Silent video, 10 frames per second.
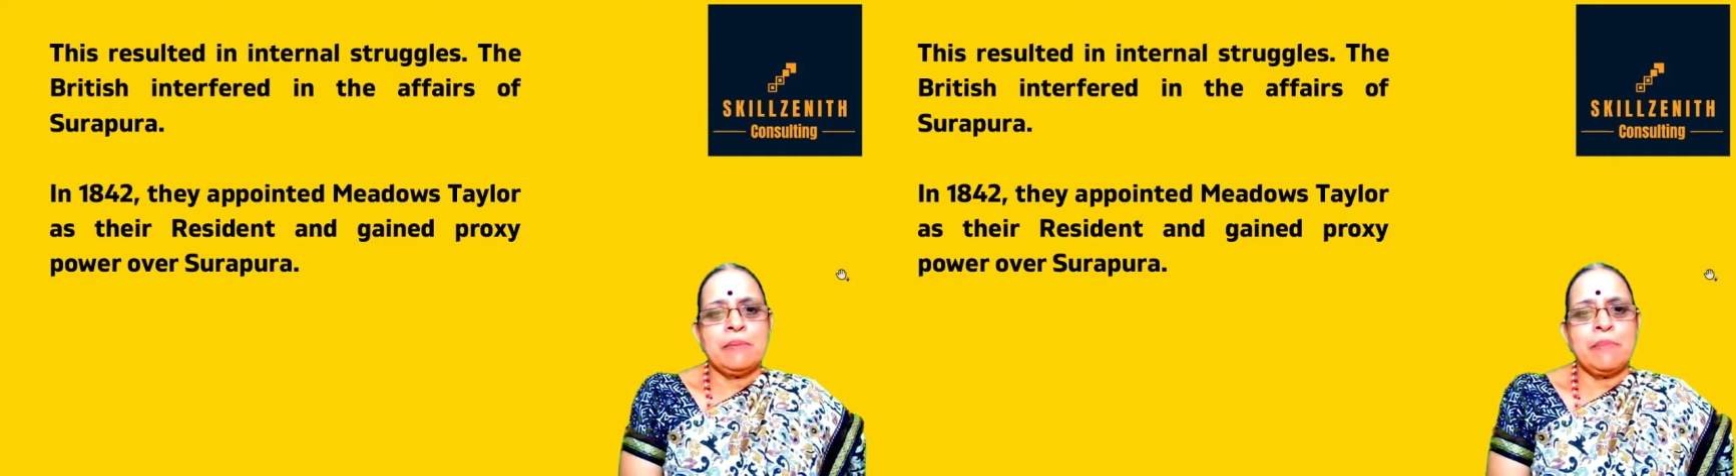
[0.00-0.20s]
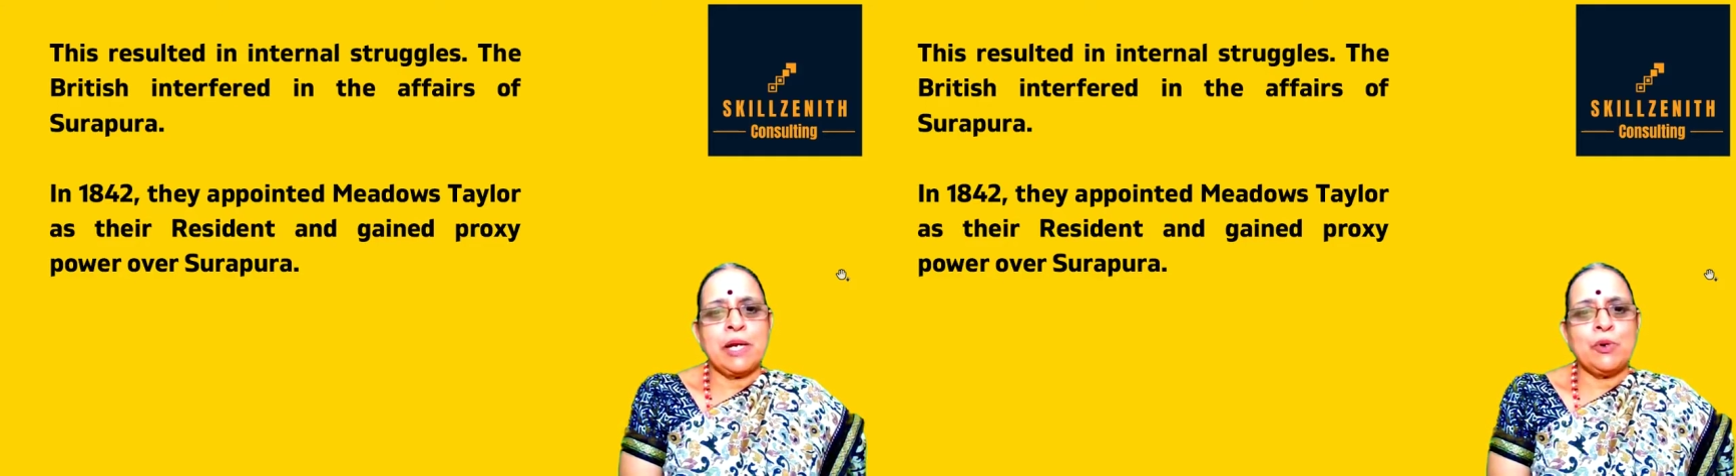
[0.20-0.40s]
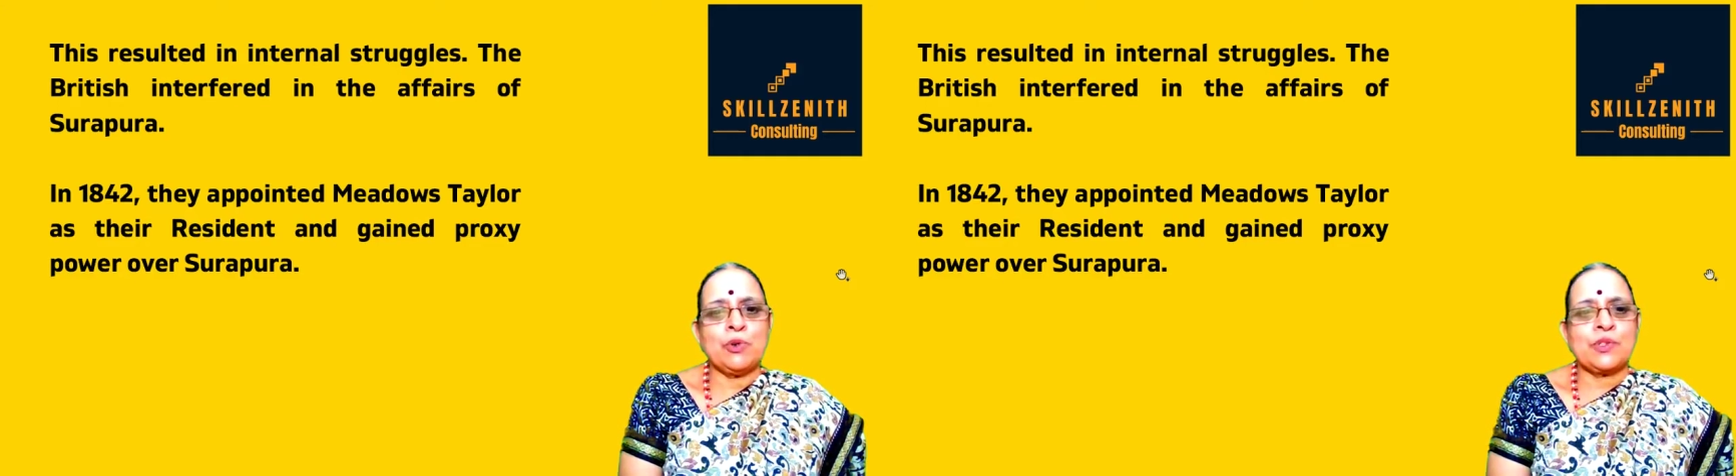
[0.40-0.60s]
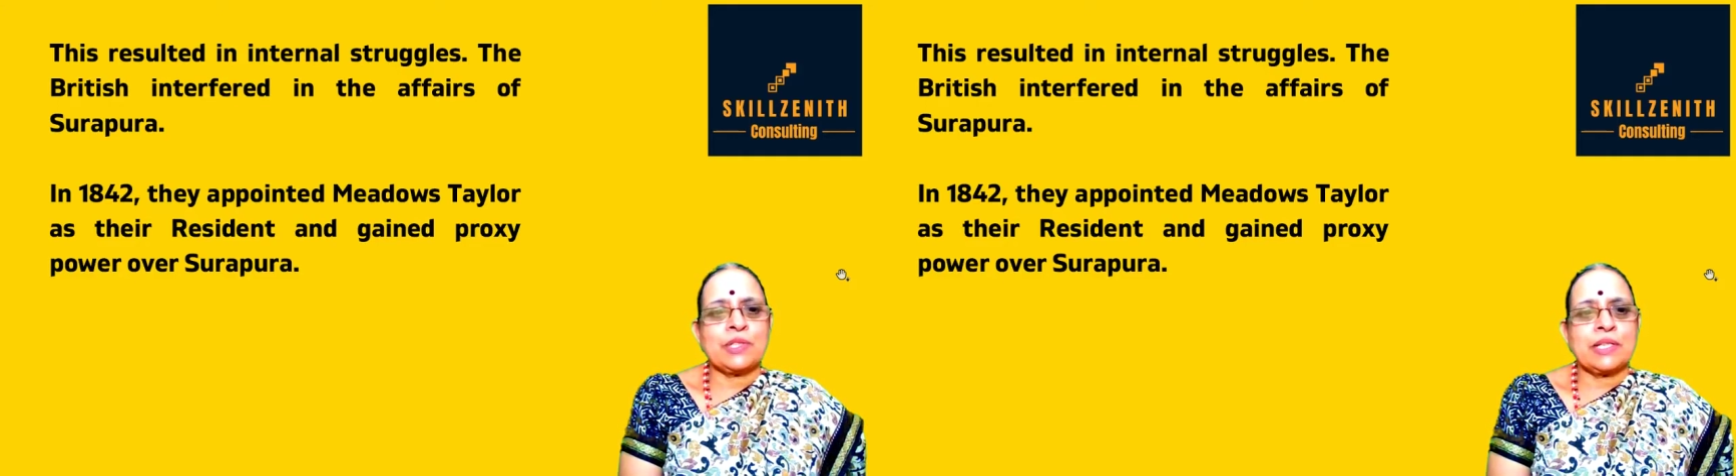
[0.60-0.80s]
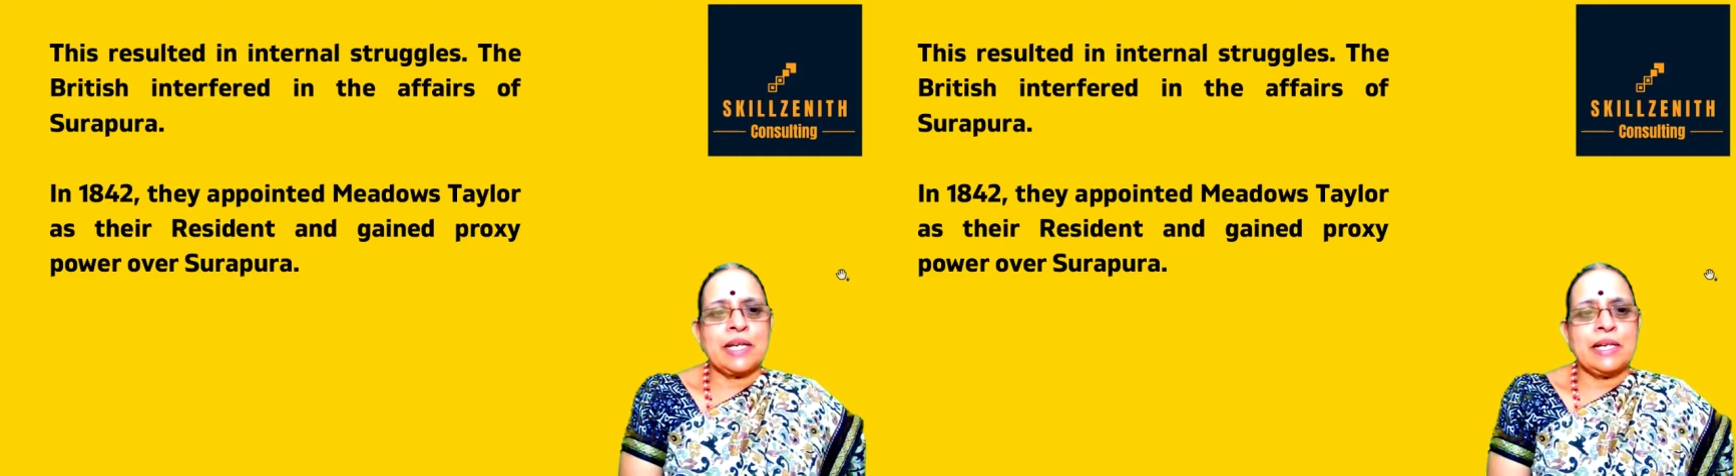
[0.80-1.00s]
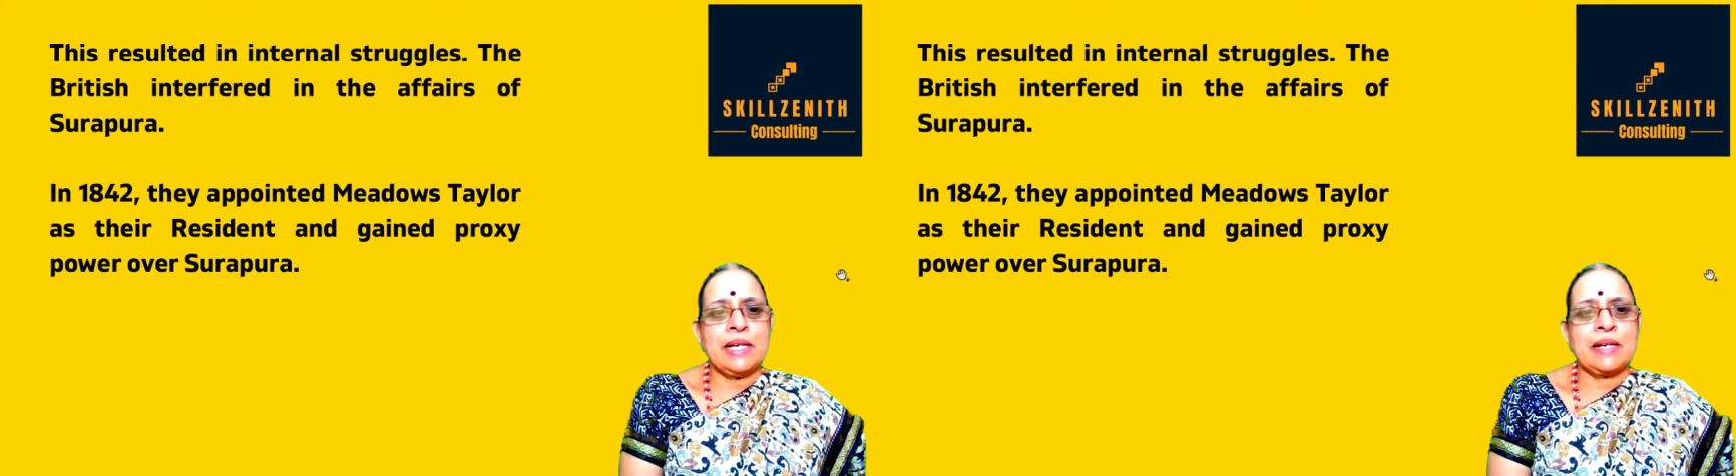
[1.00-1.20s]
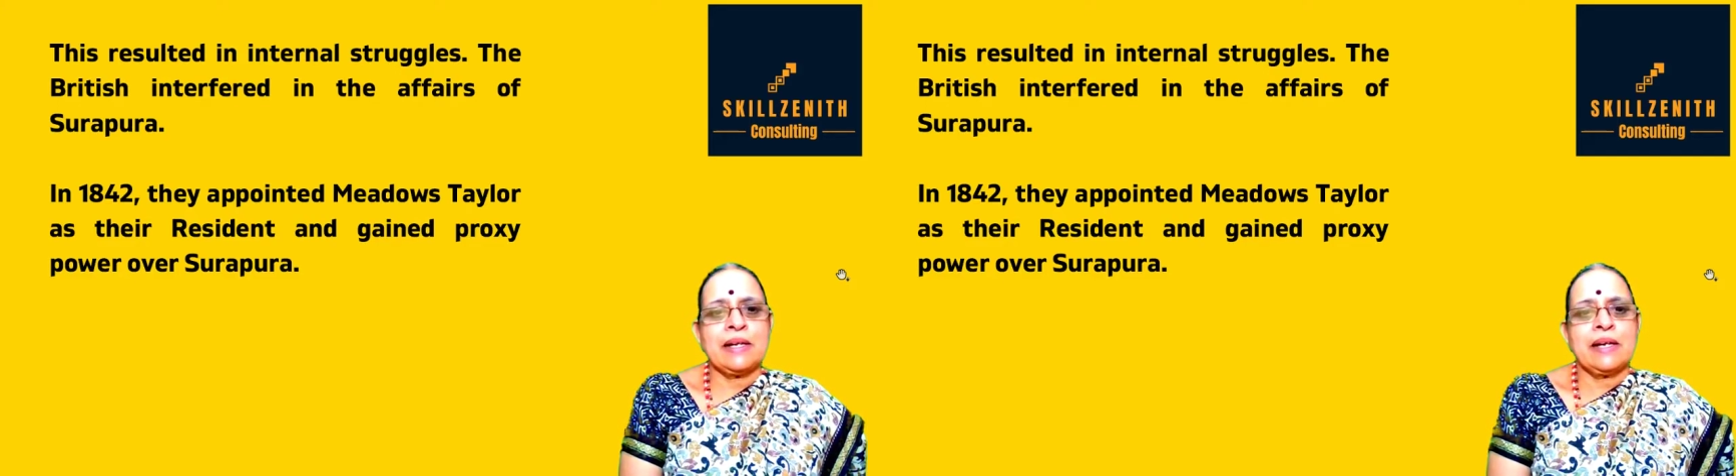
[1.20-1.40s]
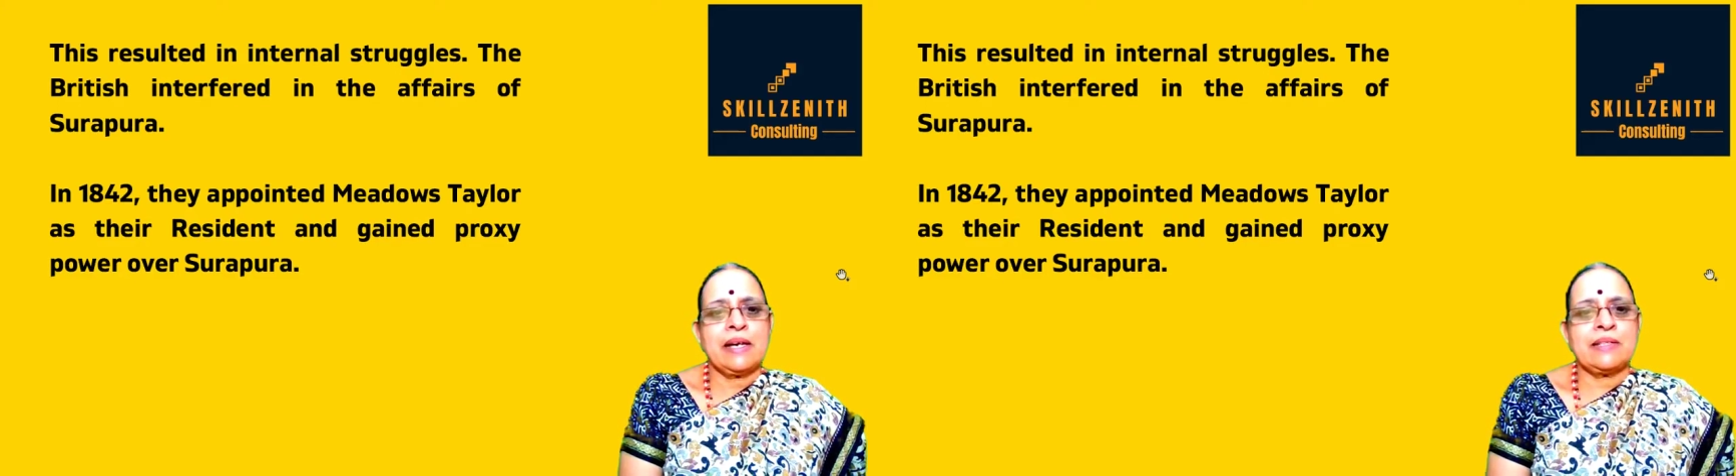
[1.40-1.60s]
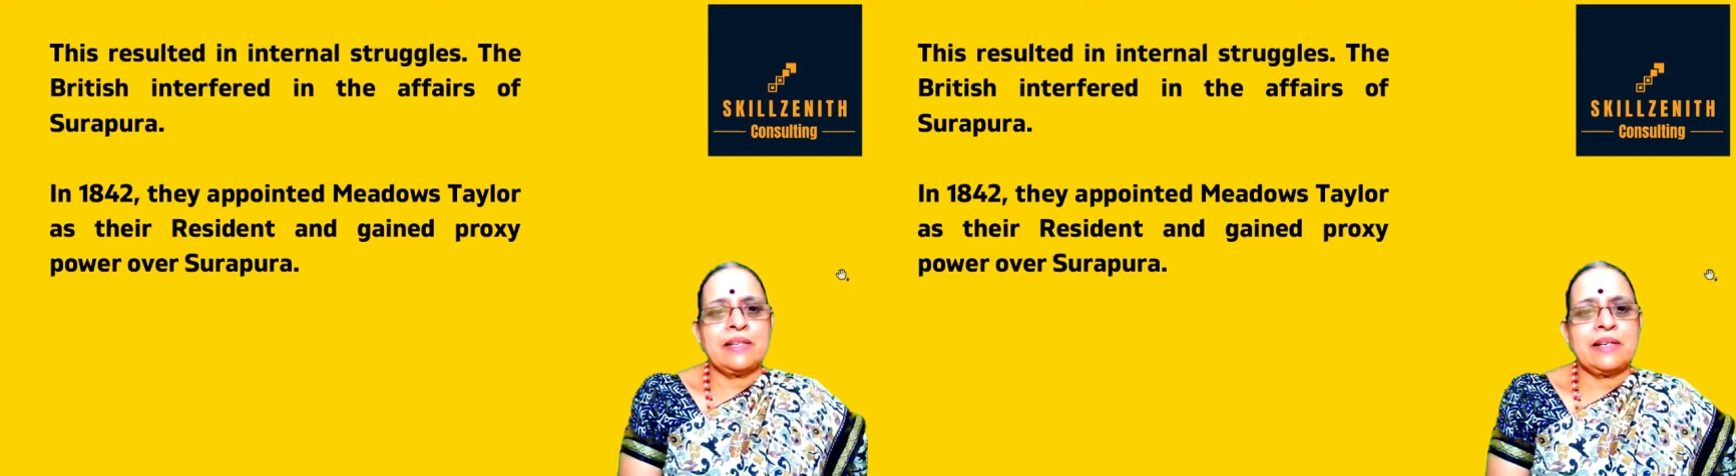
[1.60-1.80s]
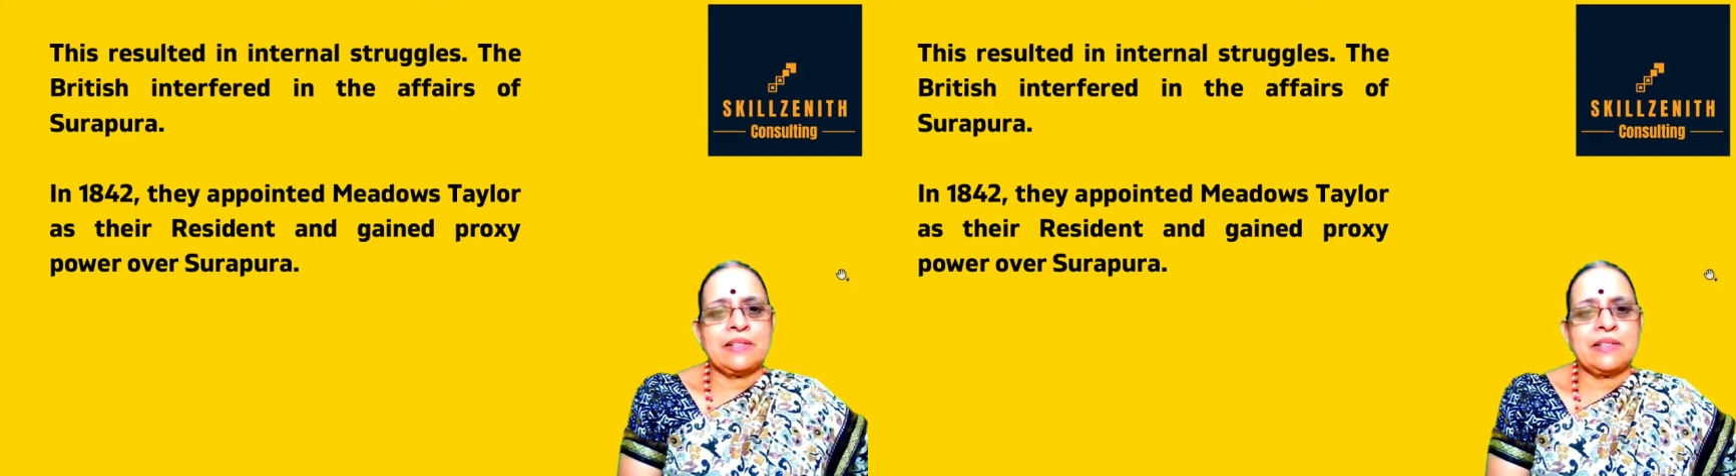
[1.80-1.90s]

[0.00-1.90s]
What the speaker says: Meadows Taylor as the